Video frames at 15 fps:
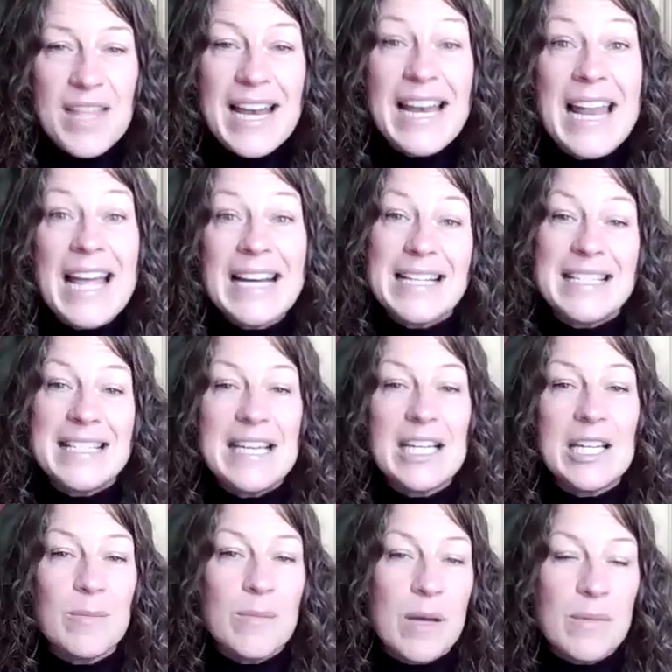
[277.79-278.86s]
They're legacy
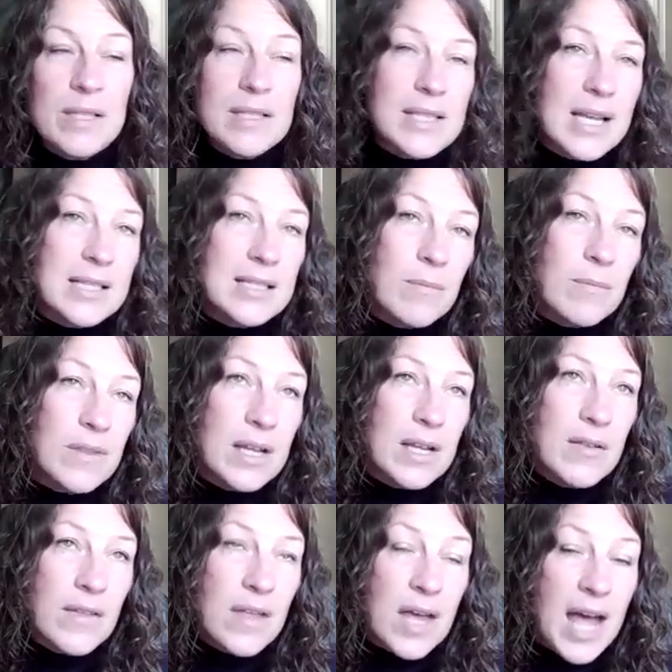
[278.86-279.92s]
commitments. They're
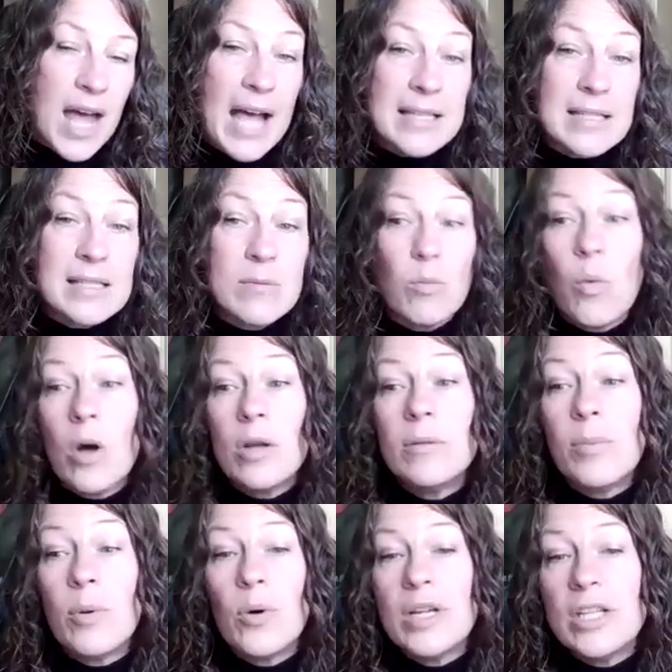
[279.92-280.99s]
something that at
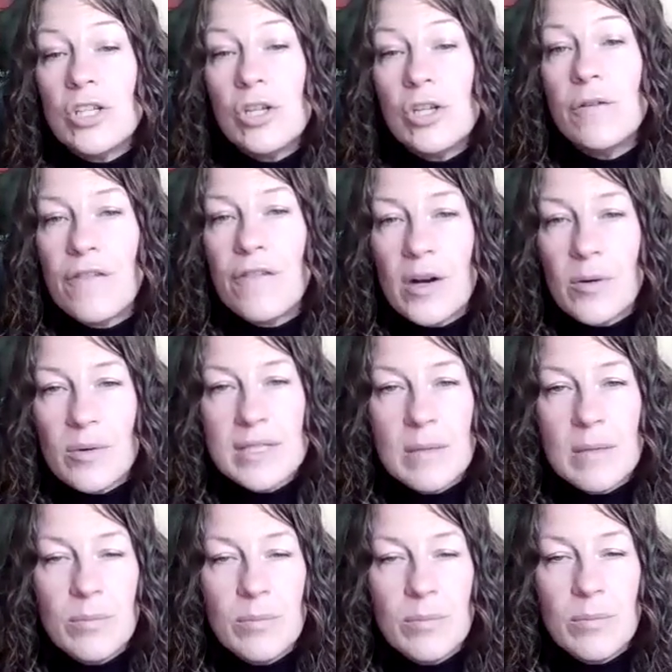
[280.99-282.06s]
one point you felt was
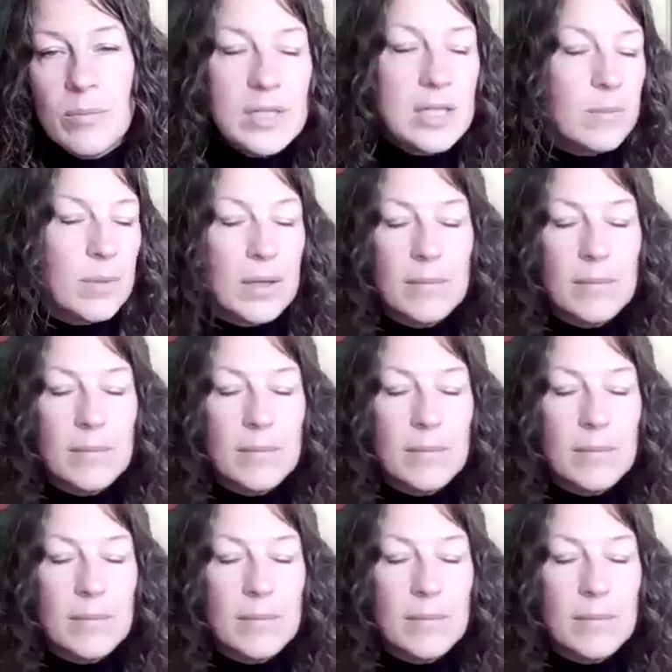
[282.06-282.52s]
important,